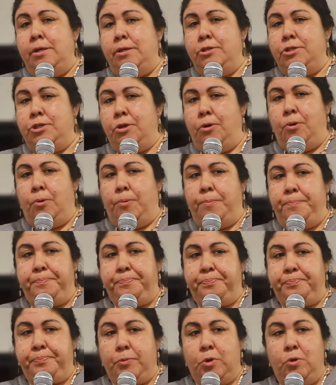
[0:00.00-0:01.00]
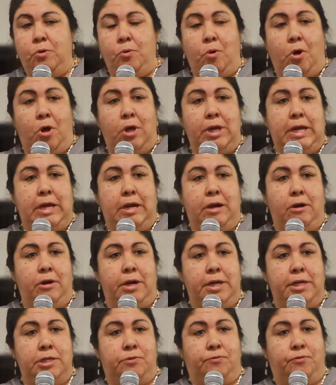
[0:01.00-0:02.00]
So who all here
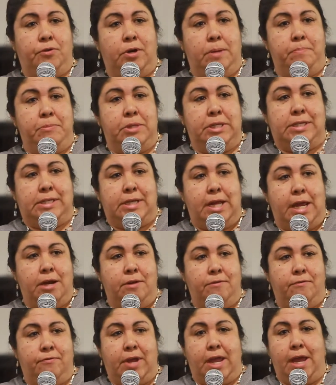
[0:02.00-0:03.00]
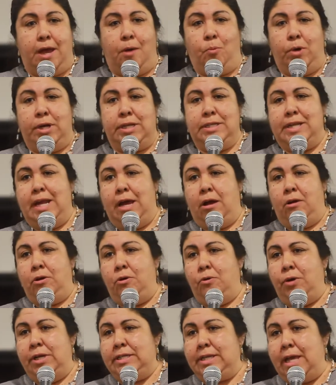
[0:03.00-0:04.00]
is from the state of what is now
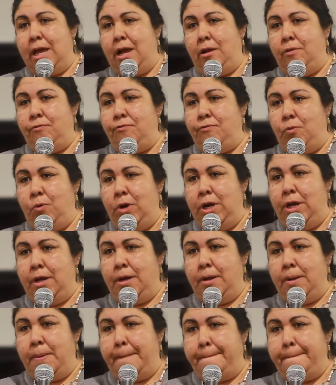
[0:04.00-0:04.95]
known as California?